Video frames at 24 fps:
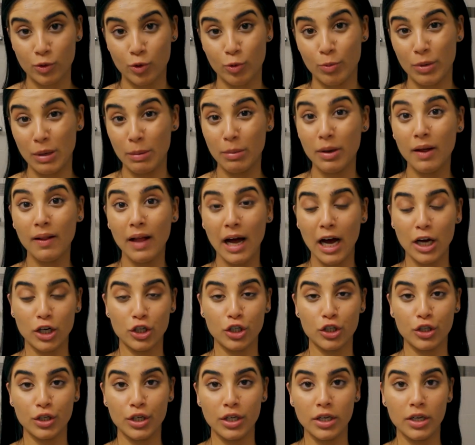So maybe I'll
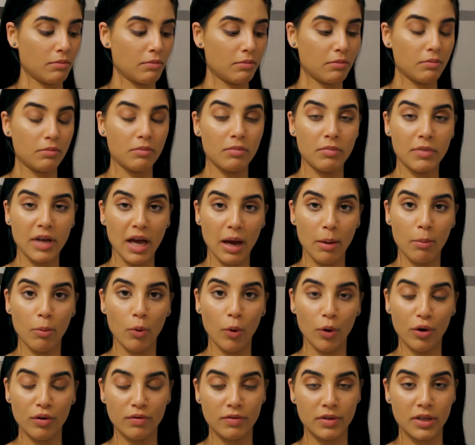actually get
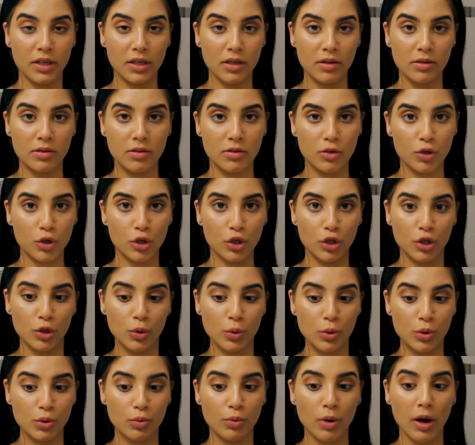more of these to
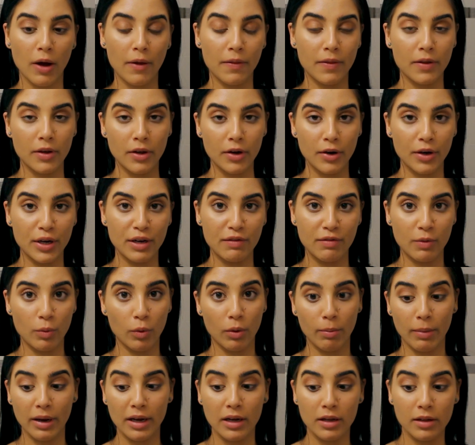use throughout the year even
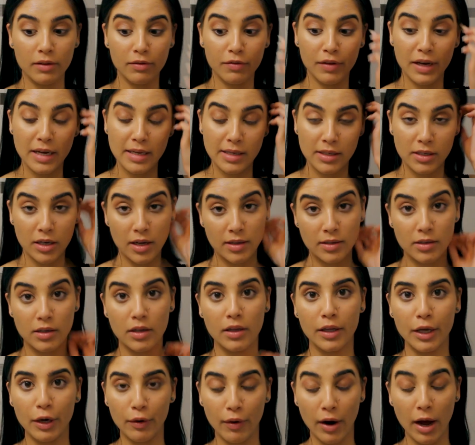when my face does
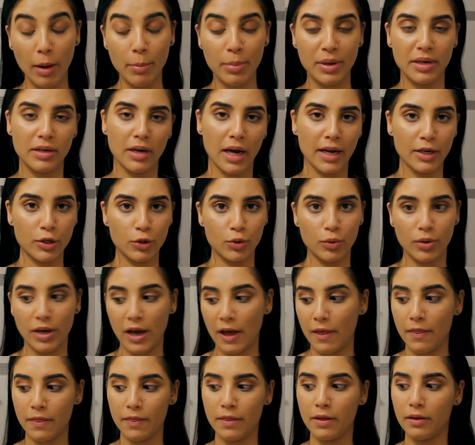clear up and I do
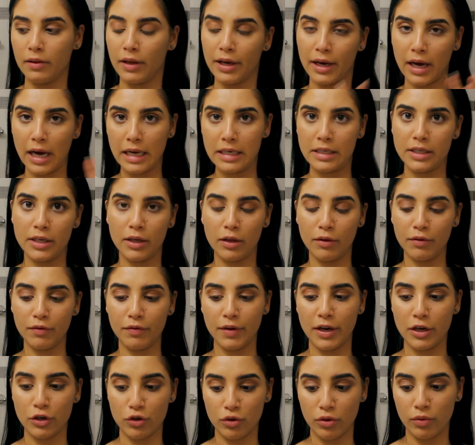get the like ideal
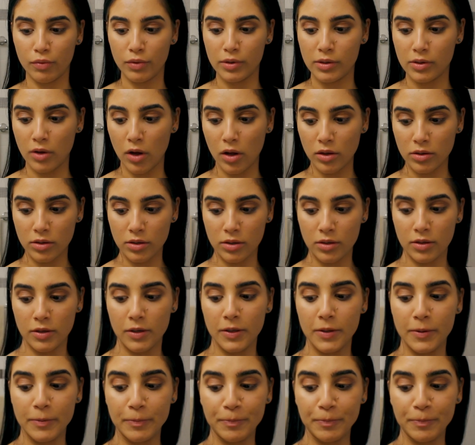facial results.